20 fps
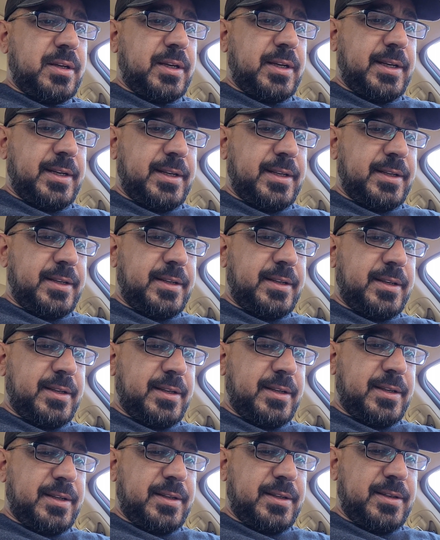and
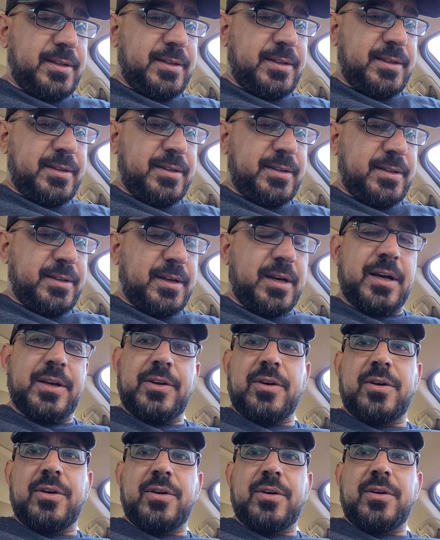I
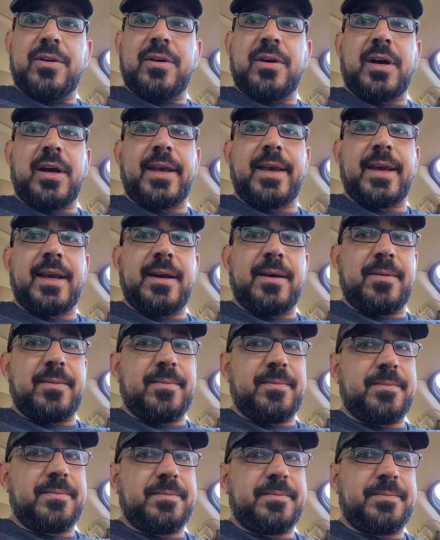know
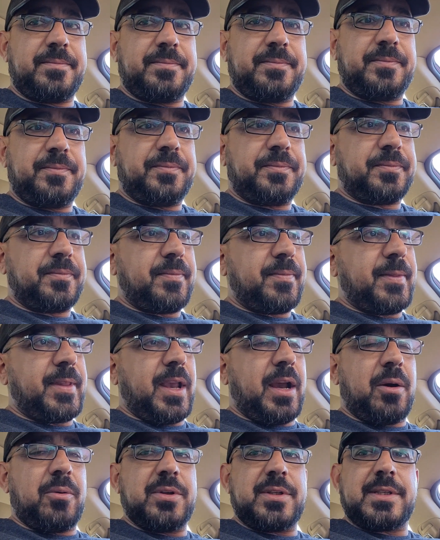
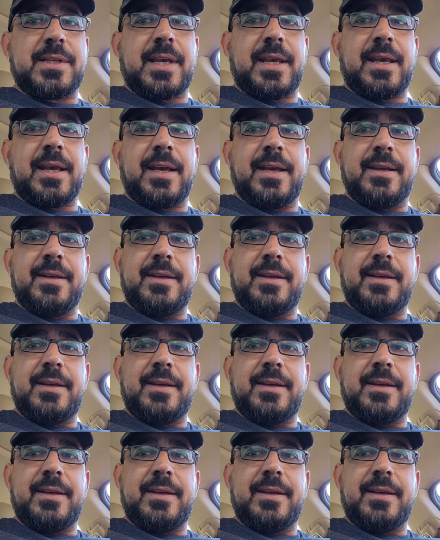I would say